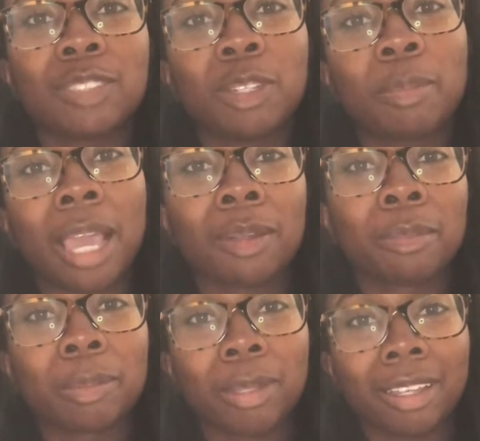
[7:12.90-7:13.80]
feel bad when
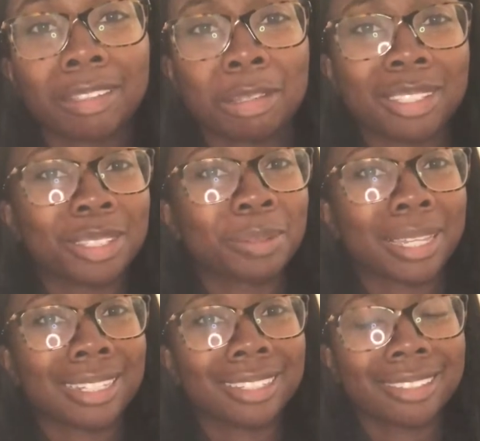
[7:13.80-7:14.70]
people are in those
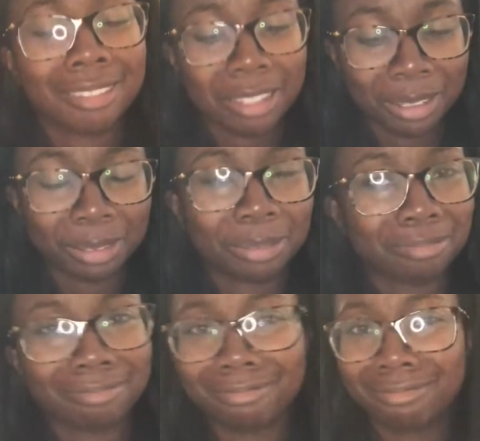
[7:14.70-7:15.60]
situations. So,
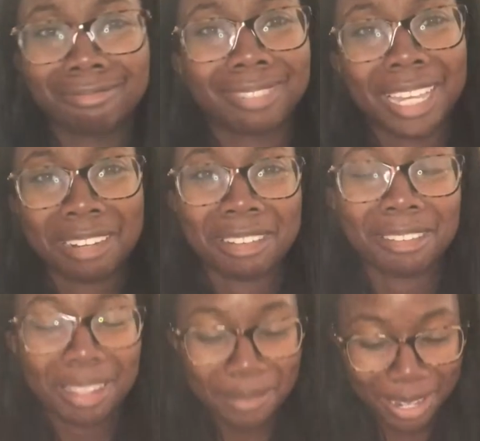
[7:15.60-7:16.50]
I don't
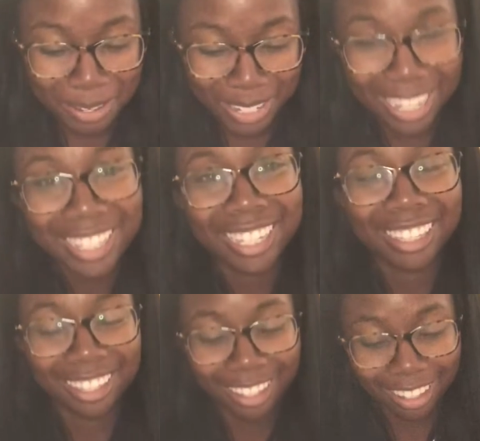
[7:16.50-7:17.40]
know. Let me know what you guys think
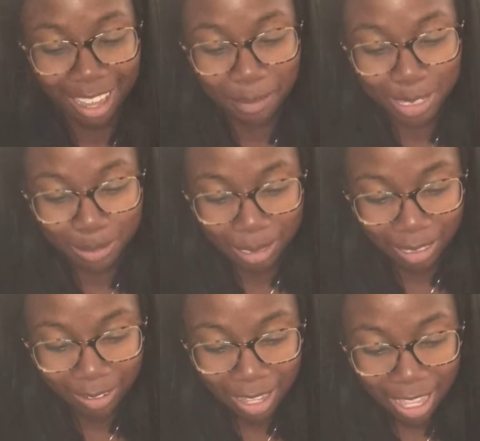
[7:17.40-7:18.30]
in the comments
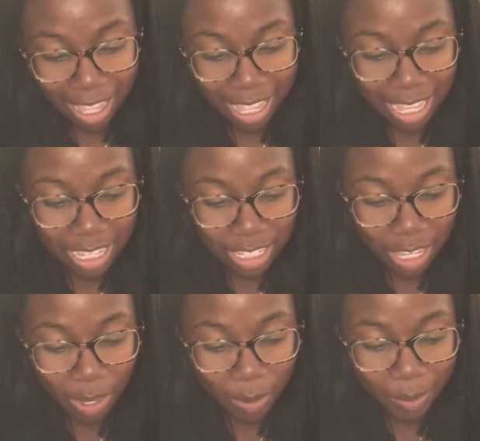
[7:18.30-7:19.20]
below.
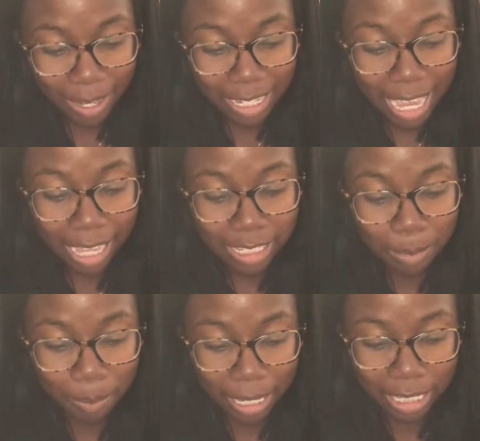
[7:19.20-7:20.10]
So,
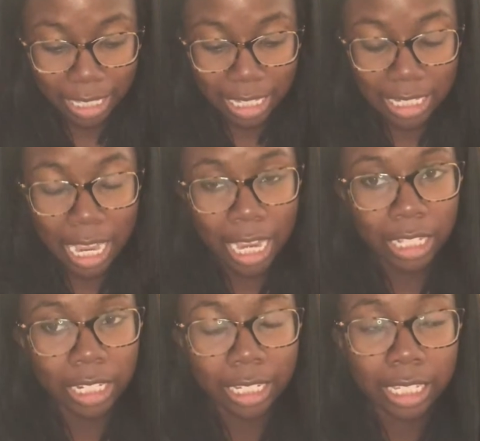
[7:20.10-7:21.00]
next, Bailey and
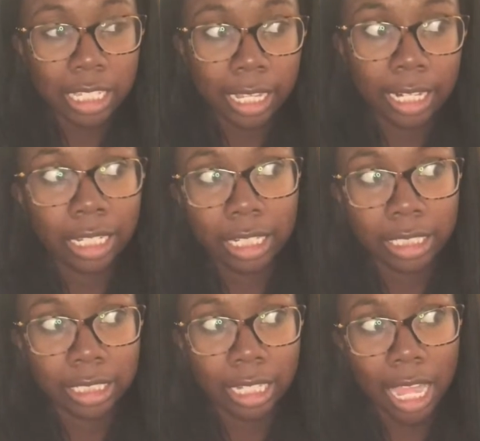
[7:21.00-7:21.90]
Tyler, I guess they kind
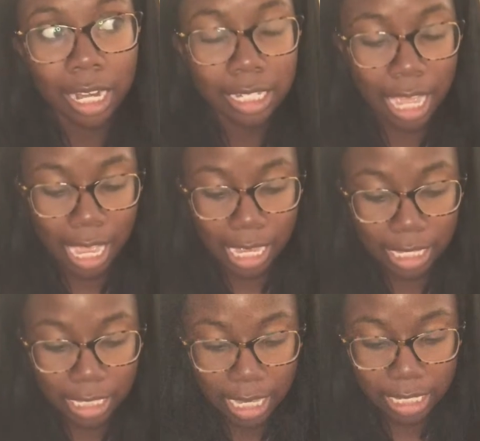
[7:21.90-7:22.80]
of locked
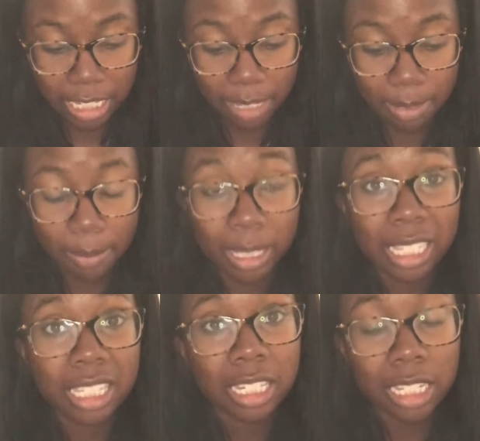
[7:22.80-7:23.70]
eyes and teamed up to
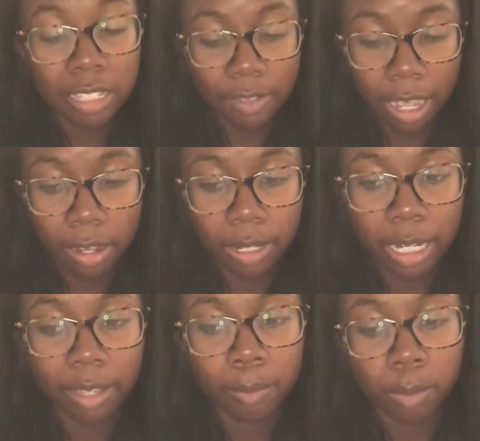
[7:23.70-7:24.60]
get Steve out.
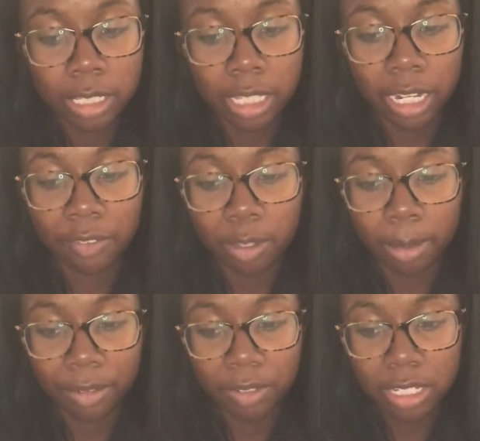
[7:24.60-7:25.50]
And I feel
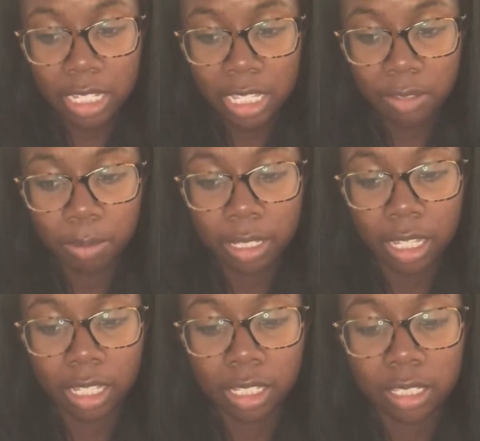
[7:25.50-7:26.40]
bad for Steve
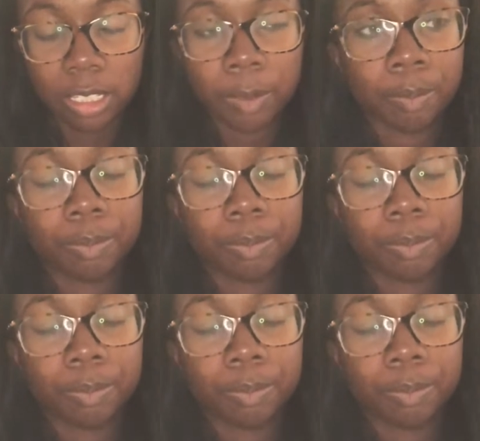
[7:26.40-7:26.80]
because